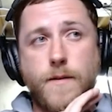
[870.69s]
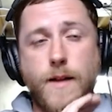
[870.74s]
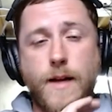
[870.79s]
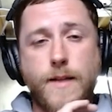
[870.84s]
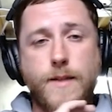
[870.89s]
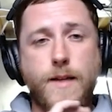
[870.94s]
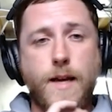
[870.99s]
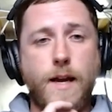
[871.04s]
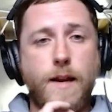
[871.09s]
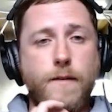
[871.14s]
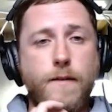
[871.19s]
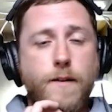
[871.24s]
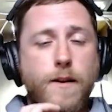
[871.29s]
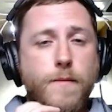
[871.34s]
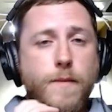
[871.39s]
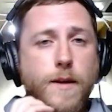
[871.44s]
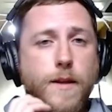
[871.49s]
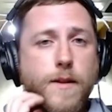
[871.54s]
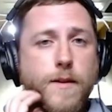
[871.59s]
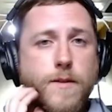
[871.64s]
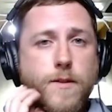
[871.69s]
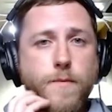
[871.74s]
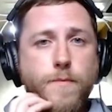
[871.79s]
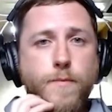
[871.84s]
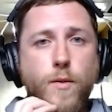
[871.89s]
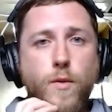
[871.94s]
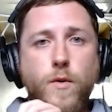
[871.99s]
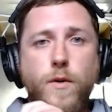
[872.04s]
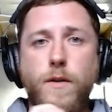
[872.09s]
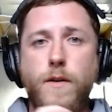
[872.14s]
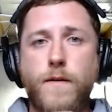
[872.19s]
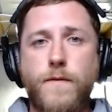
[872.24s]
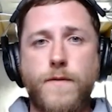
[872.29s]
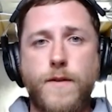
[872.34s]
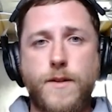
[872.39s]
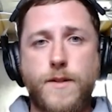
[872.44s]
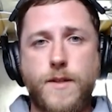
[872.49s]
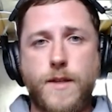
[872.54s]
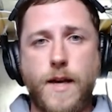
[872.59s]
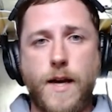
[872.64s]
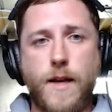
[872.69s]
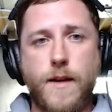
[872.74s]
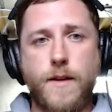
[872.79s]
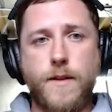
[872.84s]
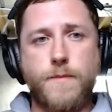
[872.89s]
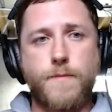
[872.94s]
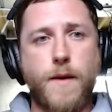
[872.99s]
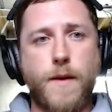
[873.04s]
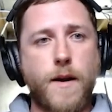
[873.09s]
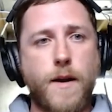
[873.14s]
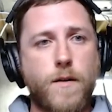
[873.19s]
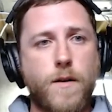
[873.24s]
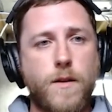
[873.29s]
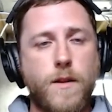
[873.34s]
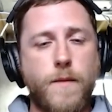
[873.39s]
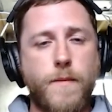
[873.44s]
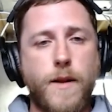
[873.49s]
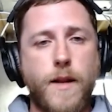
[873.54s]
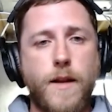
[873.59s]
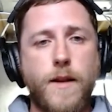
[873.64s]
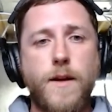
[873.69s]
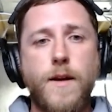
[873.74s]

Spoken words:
That's kind of going to be the support of this set, is Monarch Unlimited.